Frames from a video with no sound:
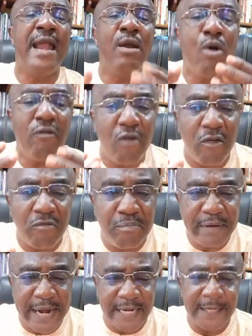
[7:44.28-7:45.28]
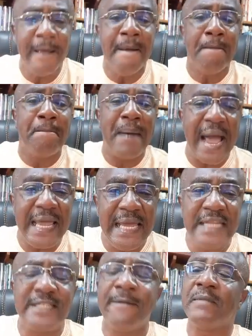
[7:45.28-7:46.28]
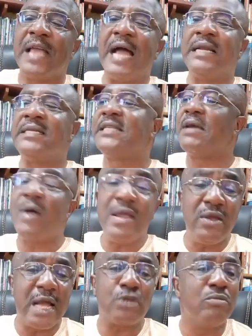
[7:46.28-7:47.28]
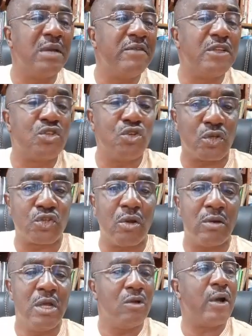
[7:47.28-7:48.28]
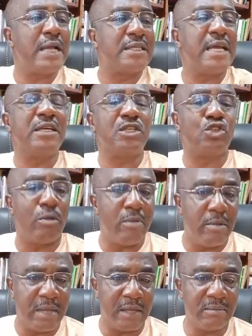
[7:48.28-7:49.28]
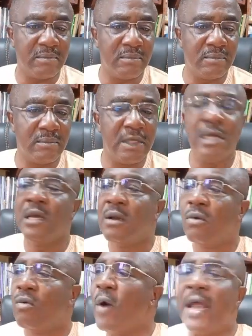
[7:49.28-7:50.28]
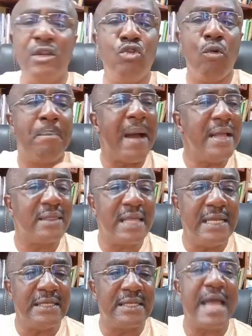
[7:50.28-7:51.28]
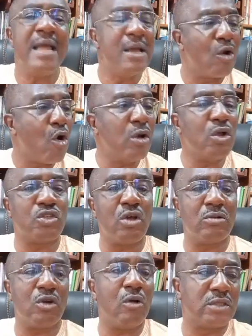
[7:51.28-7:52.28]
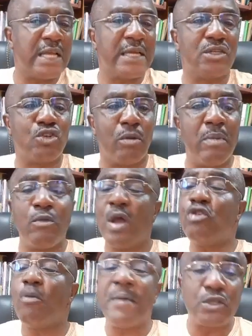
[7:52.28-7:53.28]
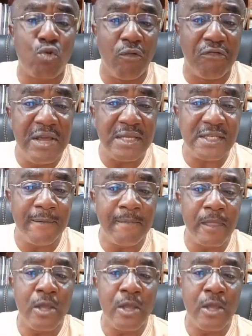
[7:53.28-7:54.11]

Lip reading: a loaf of bread. Buy it and when you get to home, give it to your son or take it to your mommy. When you buy things there, call your son's own, take it to your mom. You want to pay school fees?